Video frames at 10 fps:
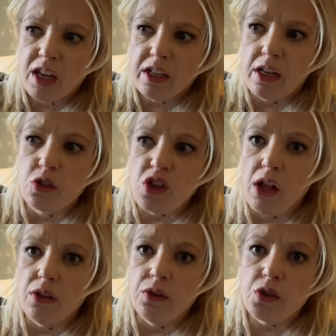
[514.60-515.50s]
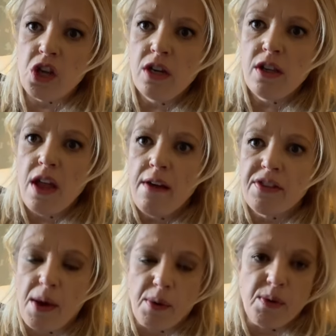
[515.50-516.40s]
consultants
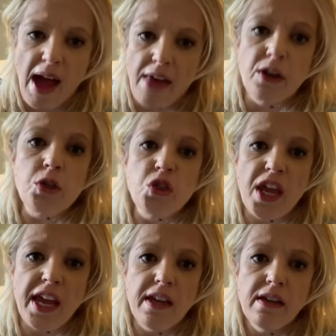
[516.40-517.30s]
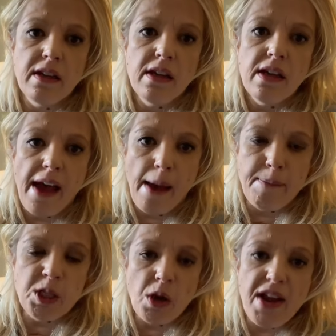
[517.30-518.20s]
that would rather see
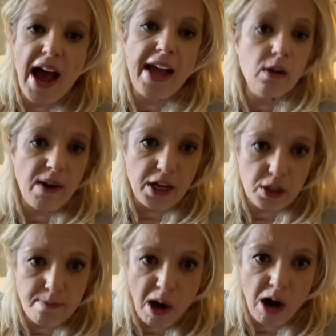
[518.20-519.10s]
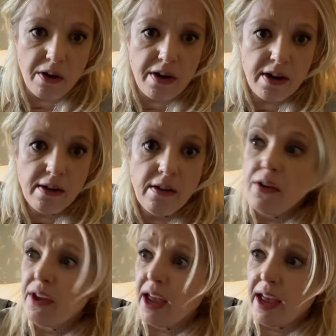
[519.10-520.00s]
episode nine crash and burn
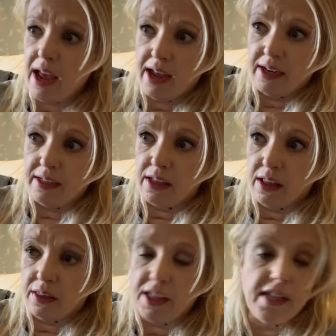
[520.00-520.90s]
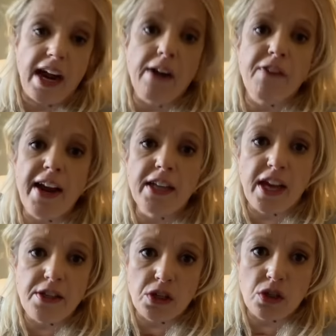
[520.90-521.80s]
and the entire
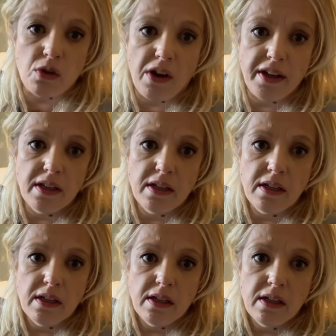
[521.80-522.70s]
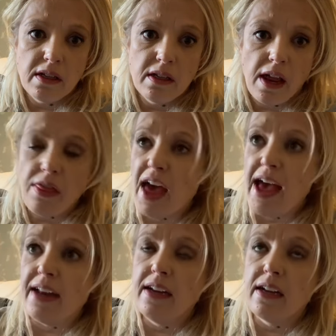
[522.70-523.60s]
franchise destroyed
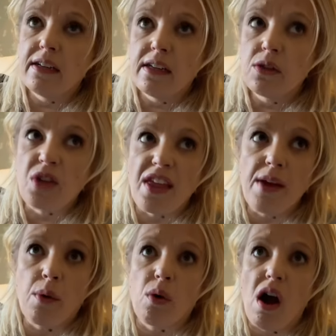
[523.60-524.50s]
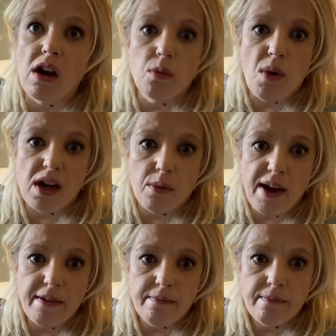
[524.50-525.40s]
then say they were wrong and walk away.